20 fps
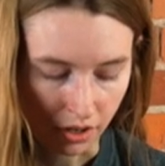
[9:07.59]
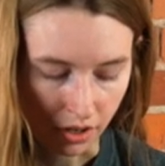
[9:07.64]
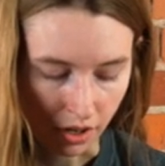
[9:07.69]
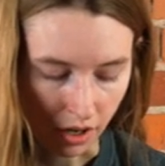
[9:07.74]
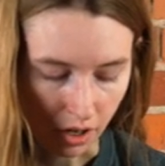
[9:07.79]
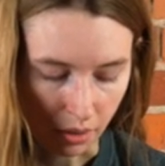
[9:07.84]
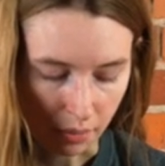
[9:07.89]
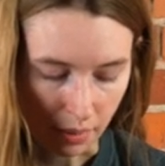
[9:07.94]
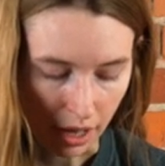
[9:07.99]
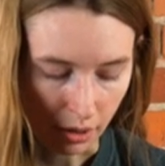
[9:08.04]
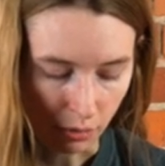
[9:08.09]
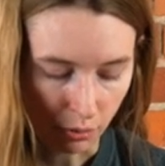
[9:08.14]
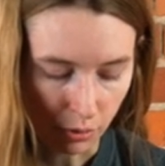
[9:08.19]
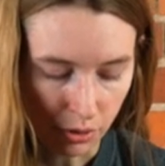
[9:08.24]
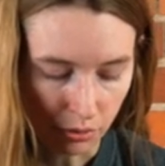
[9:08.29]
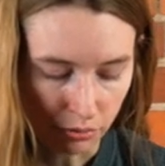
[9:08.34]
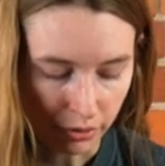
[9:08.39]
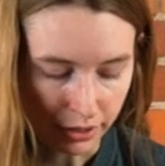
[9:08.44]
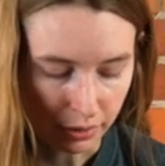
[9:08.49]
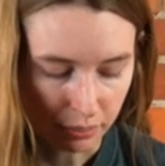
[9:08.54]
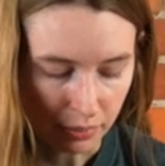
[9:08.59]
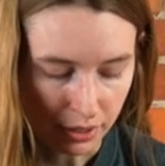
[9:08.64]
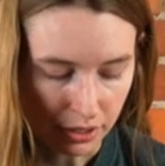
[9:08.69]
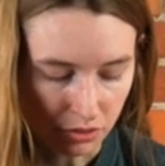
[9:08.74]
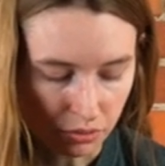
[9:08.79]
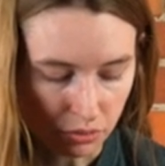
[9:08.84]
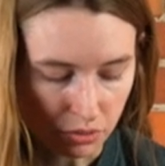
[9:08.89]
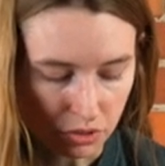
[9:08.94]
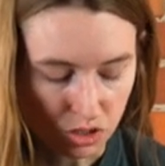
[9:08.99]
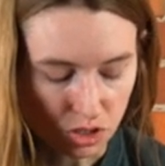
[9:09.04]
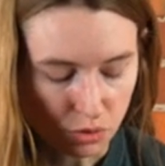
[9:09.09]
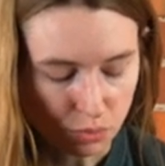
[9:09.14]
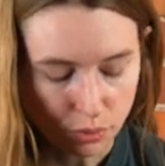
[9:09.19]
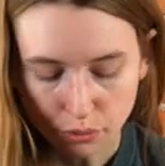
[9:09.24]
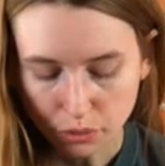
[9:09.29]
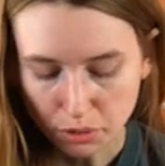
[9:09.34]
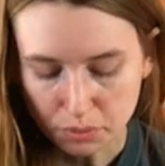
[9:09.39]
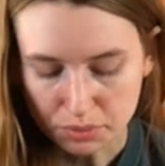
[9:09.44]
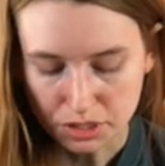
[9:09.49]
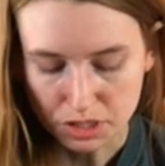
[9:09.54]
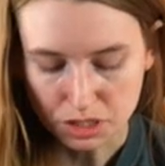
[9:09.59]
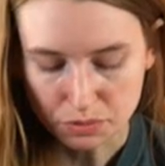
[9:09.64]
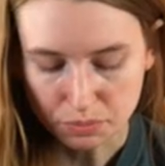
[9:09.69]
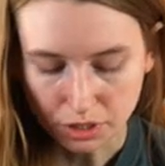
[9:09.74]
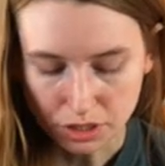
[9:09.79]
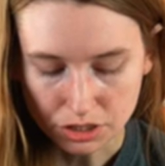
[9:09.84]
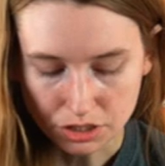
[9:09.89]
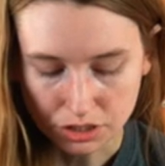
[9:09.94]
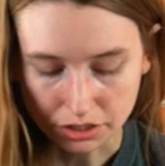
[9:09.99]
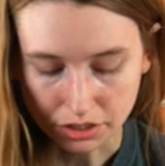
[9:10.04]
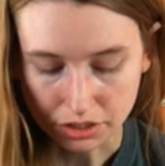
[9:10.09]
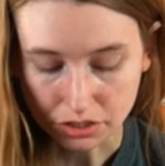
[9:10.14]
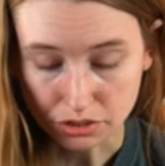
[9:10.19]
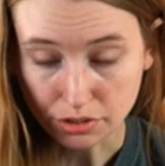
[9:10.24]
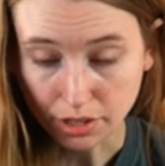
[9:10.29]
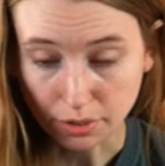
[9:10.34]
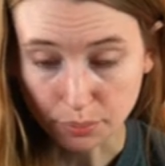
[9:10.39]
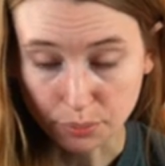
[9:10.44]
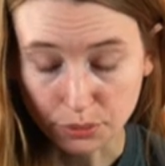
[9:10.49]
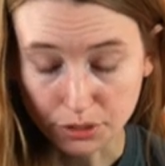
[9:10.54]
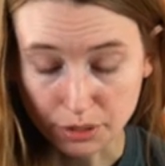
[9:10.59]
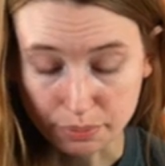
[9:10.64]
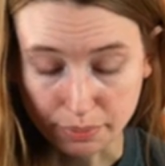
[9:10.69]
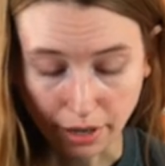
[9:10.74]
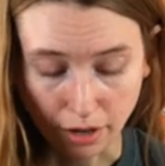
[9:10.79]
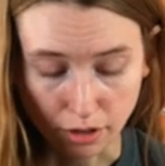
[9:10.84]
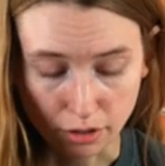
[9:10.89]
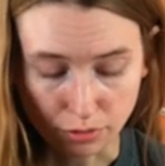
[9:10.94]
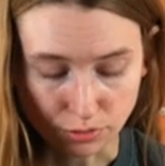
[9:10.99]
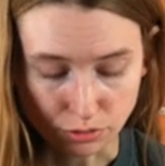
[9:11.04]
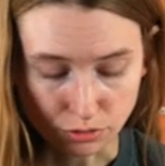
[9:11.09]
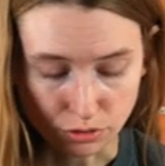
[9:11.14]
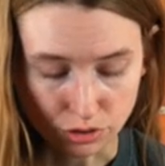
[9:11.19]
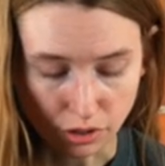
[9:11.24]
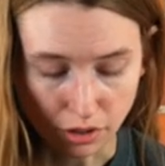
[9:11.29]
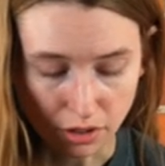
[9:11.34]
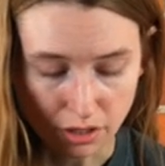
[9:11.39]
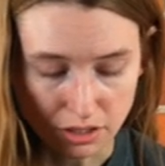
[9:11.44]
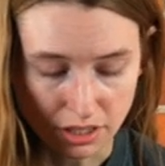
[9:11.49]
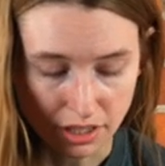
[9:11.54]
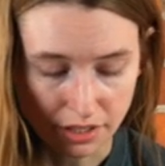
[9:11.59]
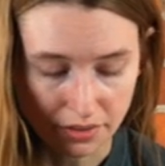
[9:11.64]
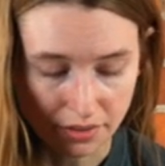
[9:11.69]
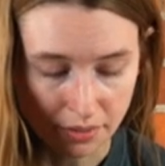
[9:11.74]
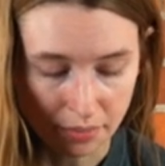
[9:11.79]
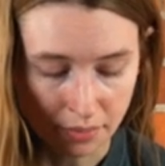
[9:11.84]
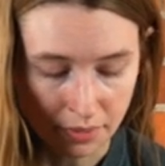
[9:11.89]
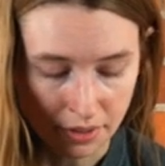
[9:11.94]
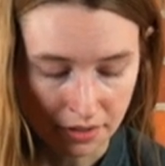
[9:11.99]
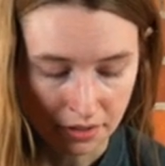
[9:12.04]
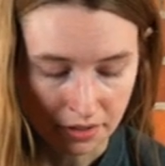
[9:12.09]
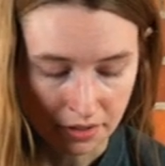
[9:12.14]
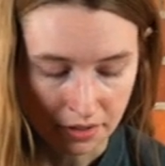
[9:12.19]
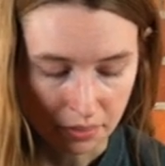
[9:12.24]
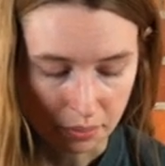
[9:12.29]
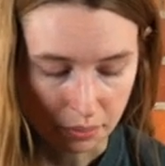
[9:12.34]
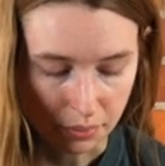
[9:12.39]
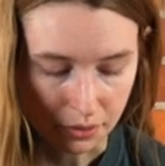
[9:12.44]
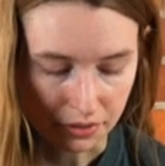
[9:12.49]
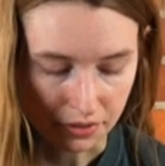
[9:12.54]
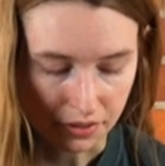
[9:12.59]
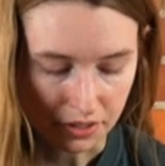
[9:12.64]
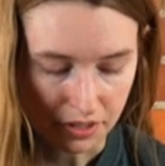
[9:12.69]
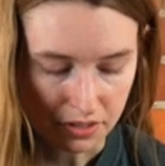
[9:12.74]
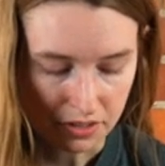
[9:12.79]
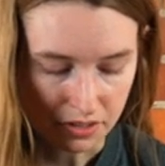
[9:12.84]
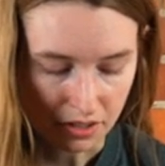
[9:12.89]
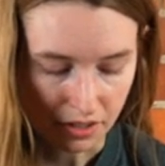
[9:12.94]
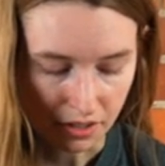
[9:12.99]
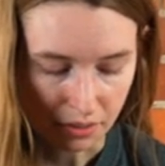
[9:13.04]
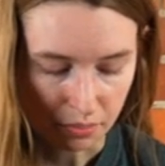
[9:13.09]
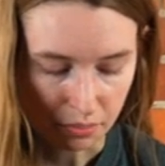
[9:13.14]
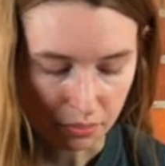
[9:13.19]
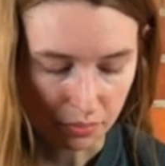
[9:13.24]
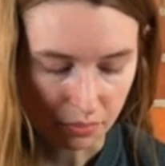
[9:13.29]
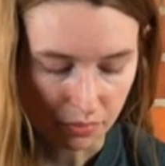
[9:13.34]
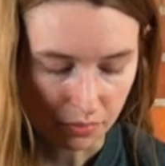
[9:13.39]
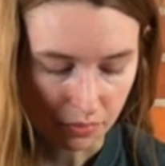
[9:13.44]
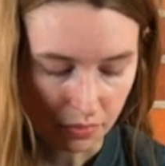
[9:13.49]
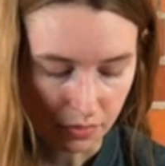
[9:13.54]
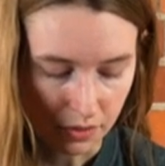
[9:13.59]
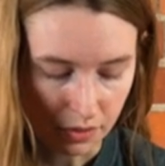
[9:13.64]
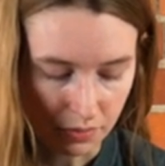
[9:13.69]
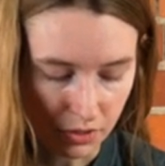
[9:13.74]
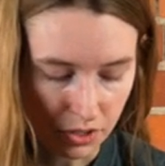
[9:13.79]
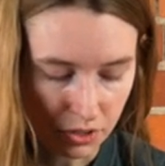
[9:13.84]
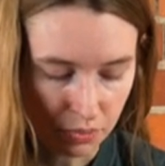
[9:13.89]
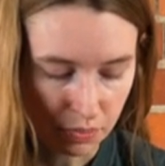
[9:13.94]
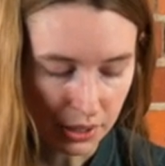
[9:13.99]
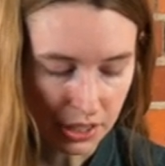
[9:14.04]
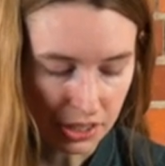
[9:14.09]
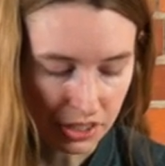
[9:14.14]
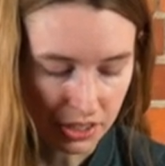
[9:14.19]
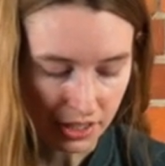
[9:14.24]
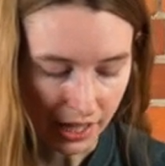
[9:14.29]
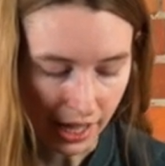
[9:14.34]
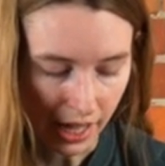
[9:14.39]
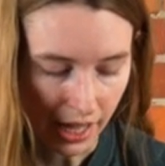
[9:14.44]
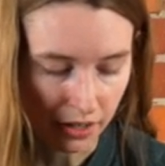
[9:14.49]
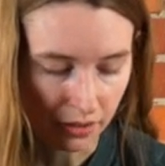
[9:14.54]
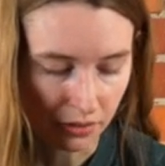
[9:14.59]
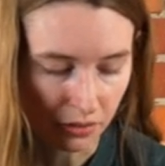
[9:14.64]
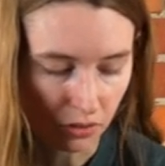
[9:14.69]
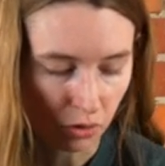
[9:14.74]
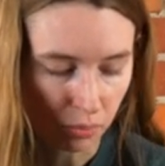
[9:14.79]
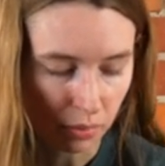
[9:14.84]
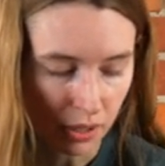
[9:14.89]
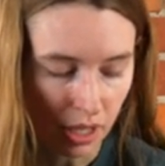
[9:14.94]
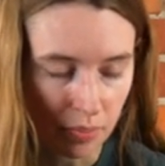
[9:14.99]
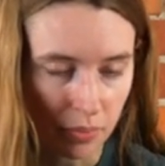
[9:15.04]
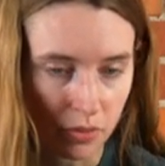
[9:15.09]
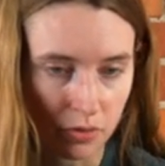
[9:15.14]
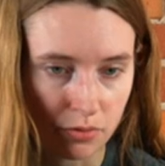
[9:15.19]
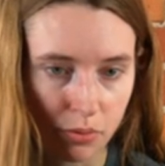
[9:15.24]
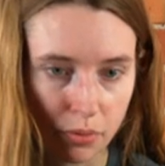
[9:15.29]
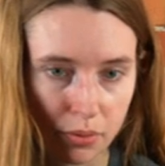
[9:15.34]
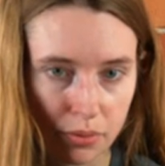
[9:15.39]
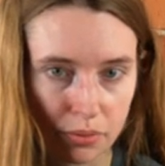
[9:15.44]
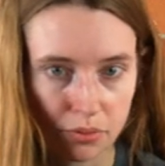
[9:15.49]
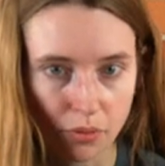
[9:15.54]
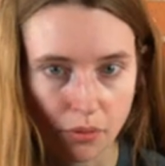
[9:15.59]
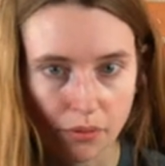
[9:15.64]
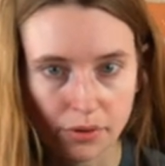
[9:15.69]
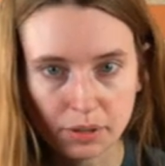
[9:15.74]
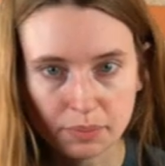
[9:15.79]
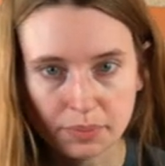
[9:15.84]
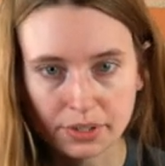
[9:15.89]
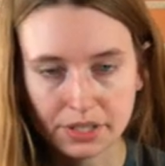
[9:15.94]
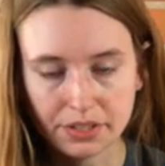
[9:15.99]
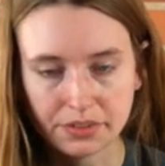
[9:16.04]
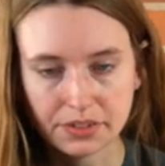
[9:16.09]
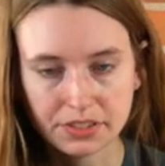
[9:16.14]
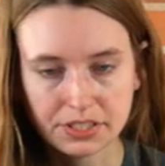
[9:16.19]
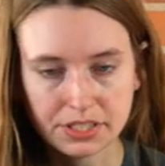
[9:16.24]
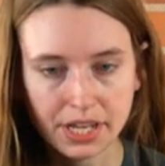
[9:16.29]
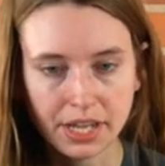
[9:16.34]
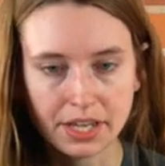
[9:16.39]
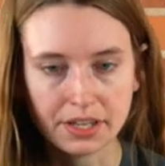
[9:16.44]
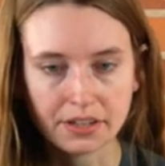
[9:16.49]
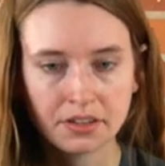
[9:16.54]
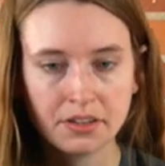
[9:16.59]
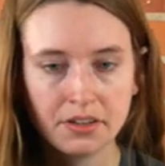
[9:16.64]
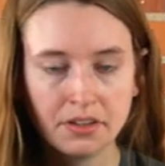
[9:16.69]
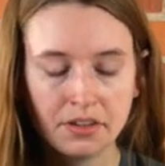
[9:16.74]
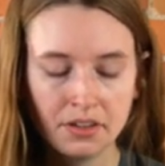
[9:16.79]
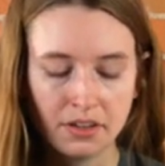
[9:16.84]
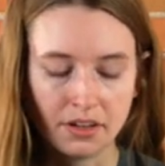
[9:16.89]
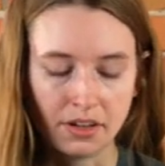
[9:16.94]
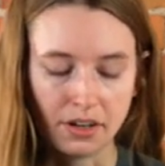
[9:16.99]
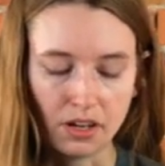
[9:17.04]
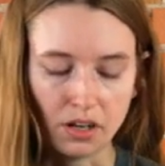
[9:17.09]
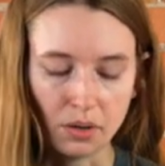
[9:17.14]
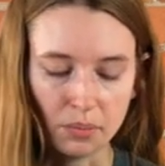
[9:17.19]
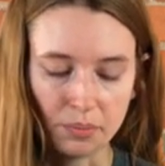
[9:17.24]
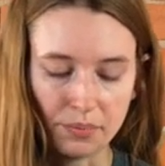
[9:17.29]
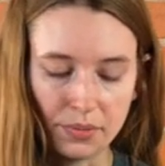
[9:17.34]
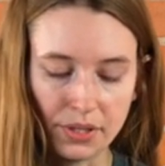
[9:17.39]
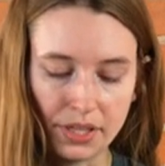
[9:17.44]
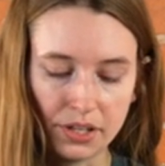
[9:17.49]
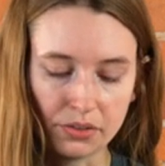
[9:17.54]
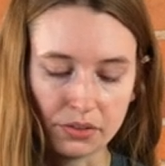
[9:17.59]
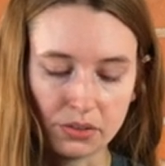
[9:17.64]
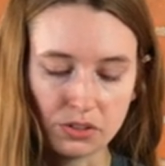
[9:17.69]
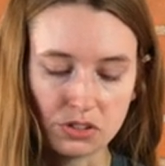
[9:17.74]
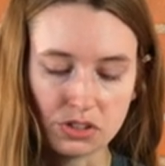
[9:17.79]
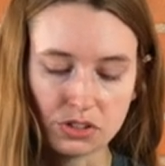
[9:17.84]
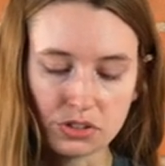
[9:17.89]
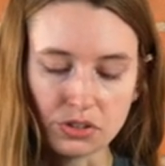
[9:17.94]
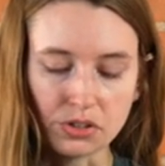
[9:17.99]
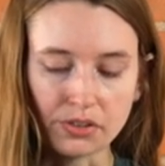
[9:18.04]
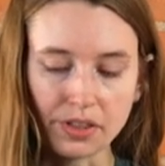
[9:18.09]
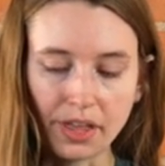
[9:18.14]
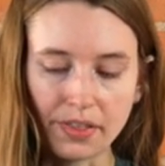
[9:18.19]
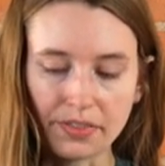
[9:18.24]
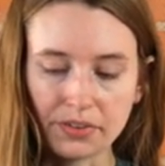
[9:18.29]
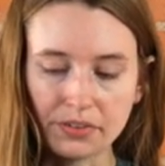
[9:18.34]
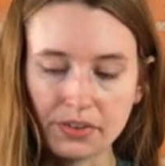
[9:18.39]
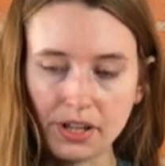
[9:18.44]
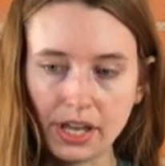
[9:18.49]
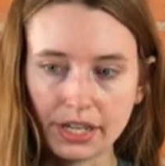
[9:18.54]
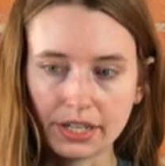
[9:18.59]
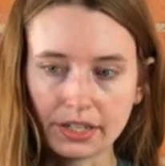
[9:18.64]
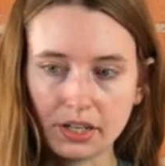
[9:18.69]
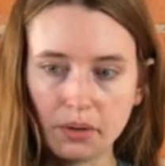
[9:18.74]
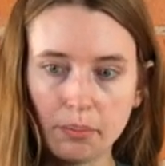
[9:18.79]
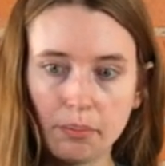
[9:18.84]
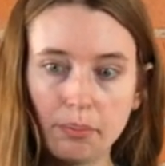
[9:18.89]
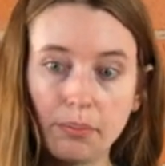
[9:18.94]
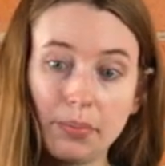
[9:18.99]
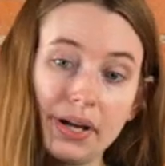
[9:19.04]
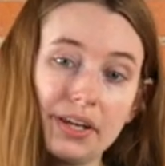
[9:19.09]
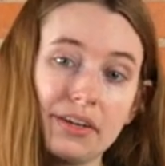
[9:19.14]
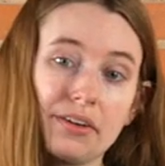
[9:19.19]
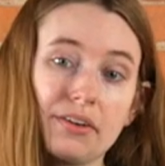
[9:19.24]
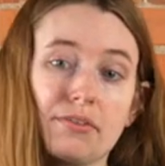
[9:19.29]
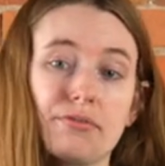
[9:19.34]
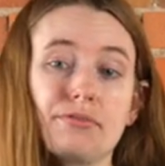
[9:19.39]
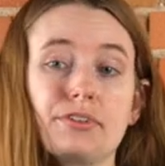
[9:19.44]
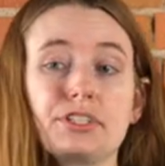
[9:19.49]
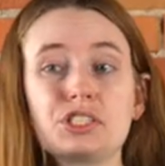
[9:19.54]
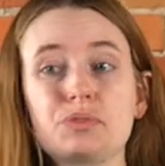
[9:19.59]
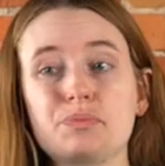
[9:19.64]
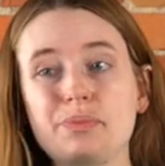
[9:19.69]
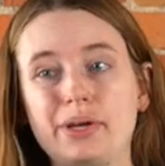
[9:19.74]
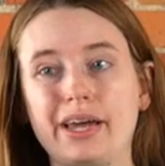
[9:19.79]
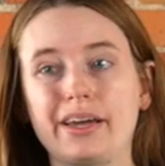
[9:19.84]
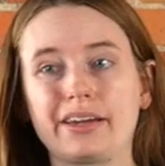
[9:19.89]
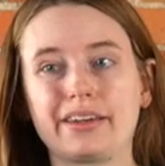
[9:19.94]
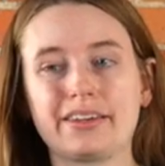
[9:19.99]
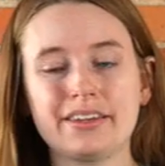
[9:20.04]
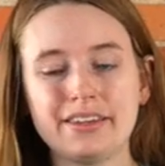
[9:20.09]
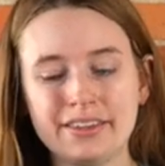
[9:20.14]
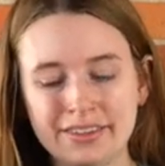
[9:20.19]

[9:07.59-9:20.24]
I wouldn't recommend doing superworms as much because they do have pretty powerful jaws on them. But these, if you just pinch the head a little bit before throwing them into the tank, it'll ensure that they're not gonna bite your fish back.